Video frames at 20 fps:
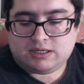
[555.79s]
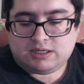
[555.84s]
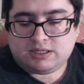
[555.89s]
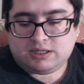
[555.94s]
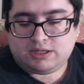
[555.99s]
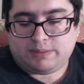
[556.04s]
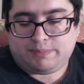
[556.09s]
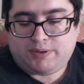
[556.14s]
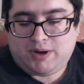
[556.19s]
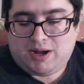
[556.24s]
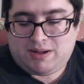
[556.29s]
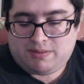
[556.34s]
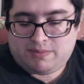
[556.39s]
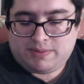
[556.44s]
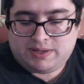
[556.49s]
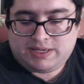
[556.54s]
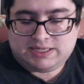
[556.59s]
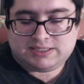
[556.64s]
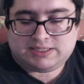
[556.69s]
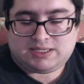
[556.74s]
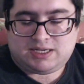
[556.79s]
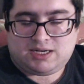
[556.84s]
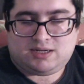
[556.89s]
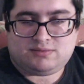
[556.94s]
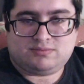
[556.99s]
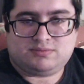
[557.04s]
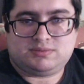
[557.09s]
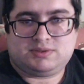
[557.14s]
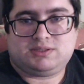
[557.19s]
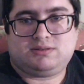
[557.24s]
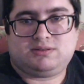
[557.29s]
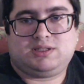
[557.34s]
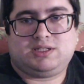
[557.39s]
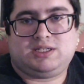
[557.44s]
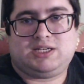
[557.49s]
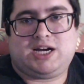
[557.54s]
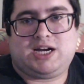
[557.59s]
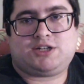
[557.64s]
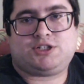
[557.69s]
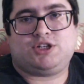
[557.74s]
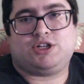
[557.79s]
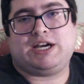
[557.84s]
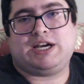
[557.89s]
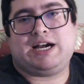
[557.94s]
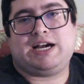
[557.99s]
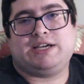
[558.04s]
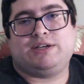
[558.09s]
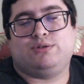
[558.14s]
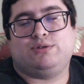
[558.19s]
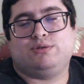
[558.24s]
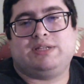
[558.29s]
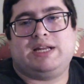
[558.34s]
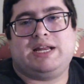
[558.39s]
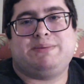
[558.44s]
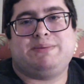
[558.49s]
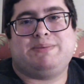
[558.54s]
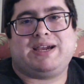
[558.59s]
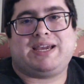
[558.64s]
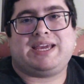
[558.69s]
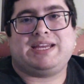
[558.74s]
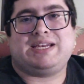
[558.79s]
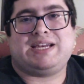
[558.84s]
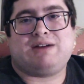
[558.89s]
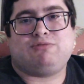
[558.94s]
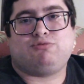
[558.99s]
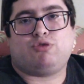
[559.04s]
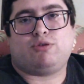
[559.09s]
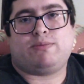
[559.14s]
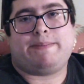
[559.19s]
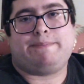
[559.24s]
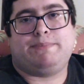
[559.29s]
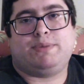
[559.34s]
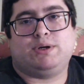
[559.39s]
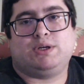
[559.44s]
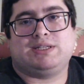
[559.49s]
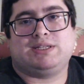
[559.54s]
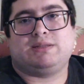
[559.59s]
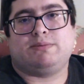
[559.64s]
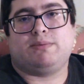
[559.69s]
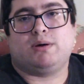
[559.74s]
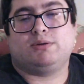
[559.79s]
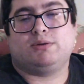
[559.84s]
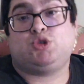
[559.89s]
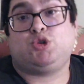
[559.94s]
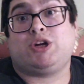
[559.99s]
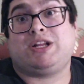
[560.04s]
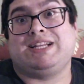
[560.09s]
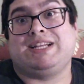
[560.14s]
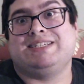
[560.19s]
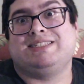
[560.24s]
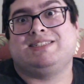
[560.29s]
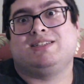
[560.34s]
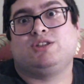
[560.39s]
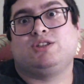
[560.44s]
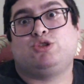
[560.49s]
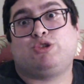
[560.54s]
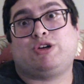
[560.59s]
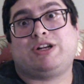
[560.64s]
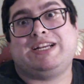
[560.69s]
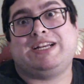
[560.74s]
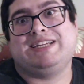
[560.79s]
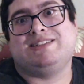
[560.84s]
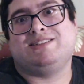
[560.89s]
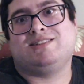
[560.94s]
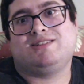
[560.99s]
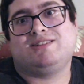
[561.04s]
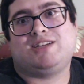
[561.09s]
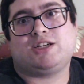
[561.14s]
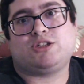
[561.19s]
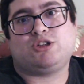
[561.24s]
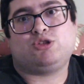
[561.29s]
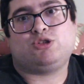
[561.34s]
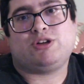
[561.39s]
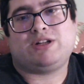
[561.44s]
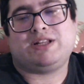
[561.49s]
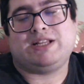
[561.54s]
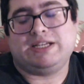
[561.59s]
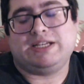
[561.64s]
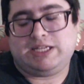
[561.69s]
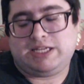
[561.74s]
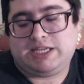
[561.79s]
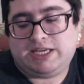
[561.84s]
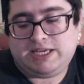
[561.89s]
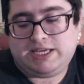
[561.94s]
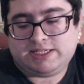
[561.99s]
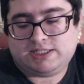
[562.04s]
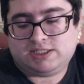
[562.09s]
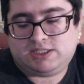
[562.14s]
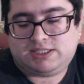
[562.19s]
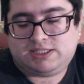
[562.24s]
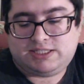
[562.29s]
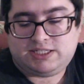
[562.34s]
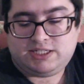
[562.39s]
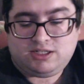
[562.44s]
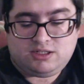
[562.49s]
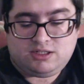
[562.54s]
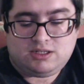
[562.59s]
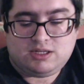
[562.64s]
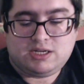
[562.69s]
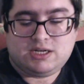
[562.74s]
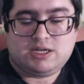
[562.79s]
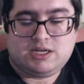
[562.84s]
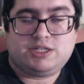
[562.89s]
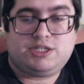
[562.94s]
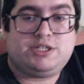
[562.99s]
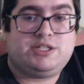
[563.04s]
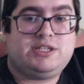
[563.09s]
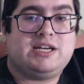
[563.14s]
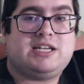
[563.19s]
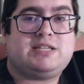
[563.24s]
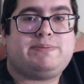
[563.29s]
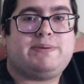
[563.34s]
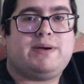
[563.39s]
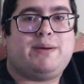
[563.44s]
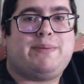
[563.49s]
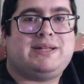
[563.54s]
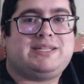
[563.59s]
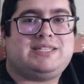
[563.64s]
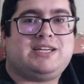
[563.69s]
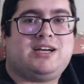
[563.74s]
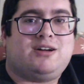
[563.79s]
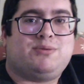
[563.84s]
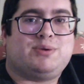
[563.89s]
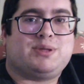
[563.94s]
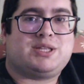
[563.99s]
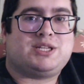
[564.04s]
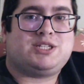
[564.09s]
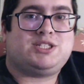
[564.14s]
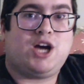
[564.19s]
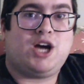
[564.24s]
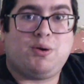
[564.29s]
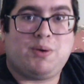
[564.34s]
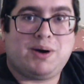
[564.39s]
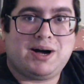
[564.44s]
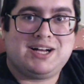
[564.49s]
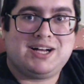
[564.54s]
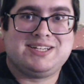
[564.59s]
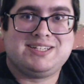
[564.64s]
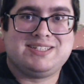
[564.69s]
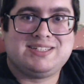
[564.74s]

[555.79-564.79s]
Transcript: the problem is, um, the doctor guy whose name I cannot remember at the moment, Strickland, Strickland, Dr. Strickland, he is still experimenting on with Toa,